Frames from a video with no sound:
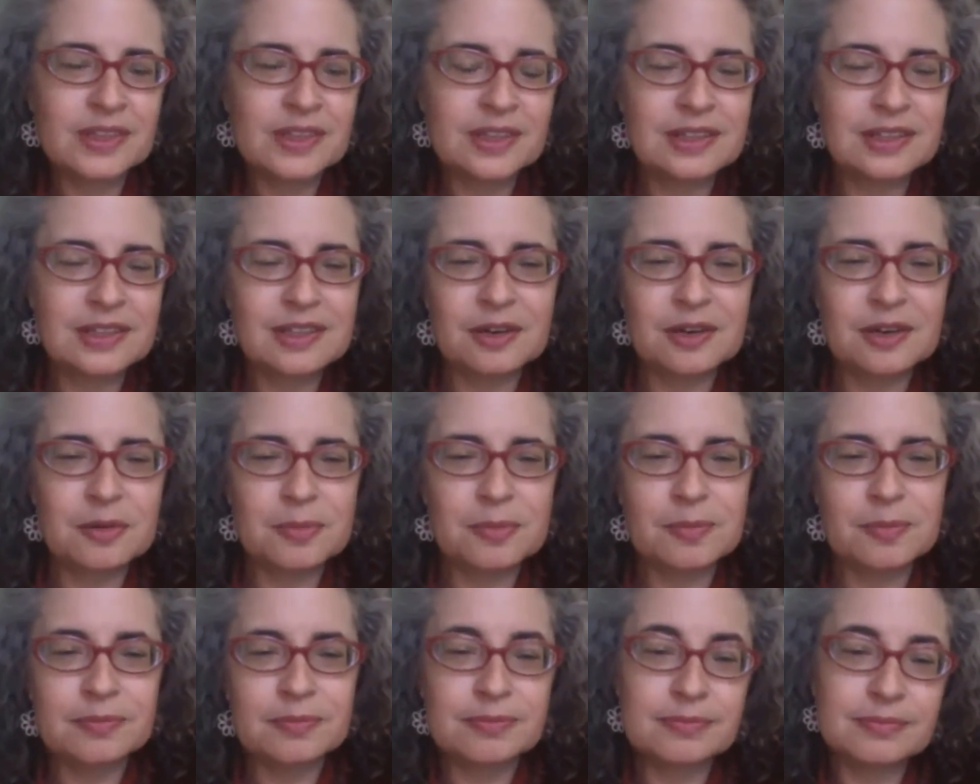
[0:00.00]
you
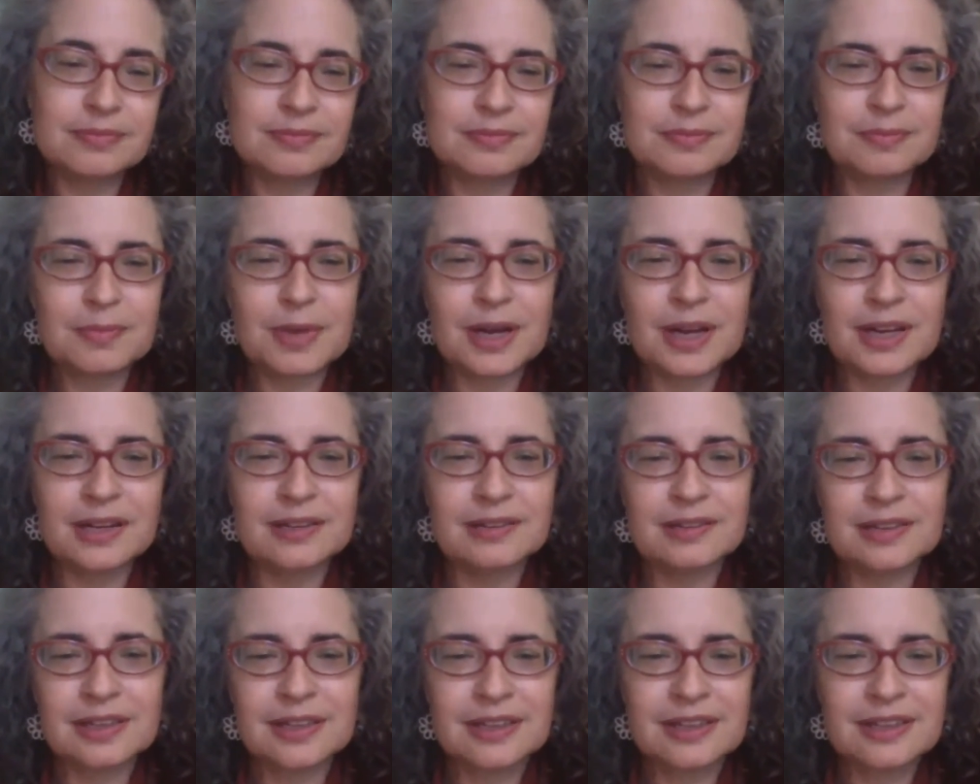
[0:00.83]
know,
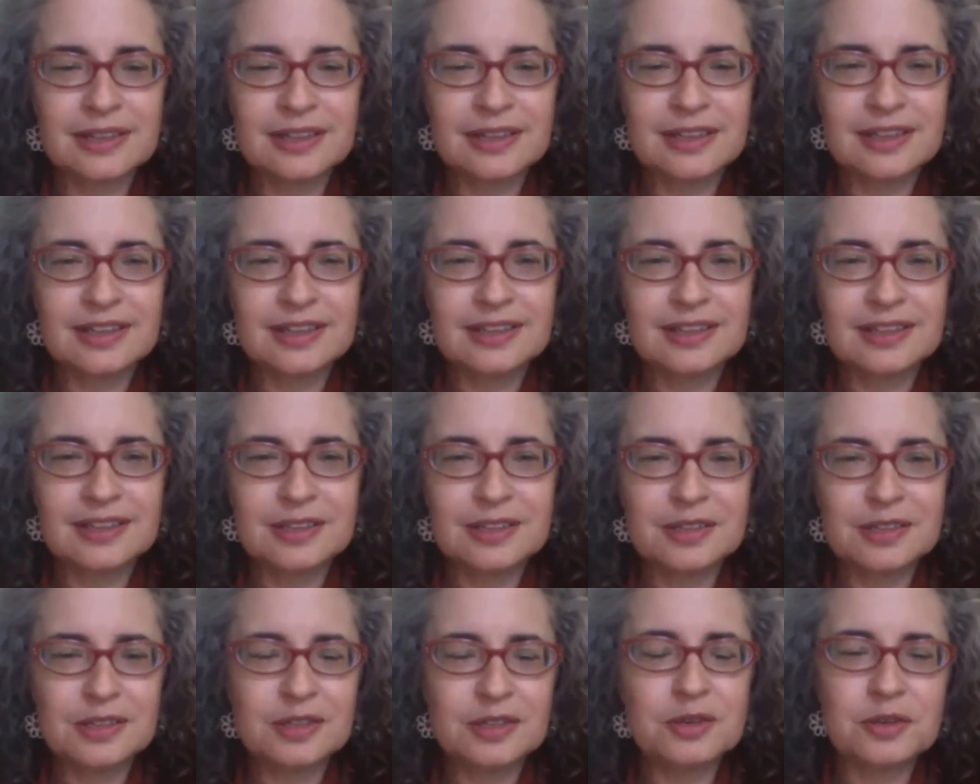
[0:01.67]

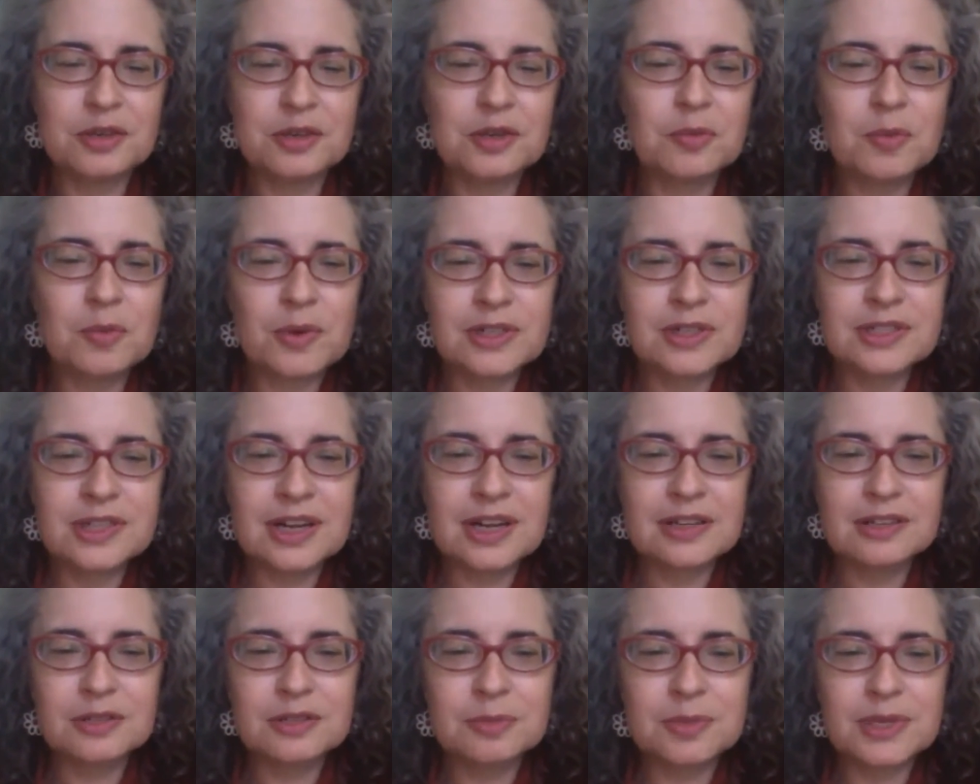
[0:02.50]
your one
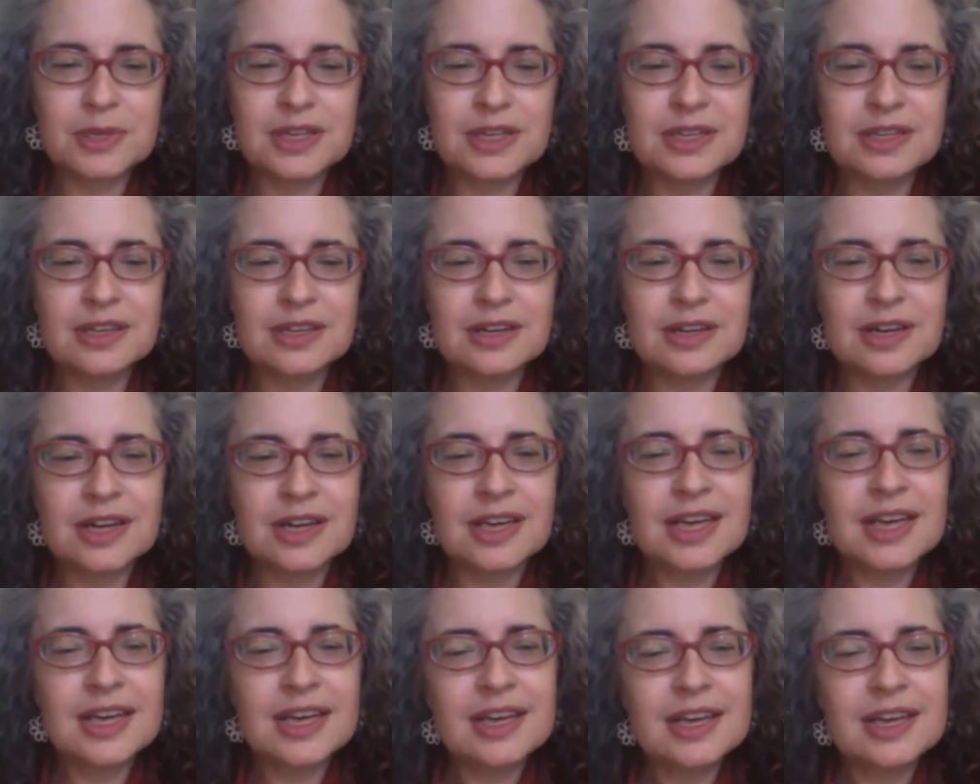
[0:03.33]
doctor being there.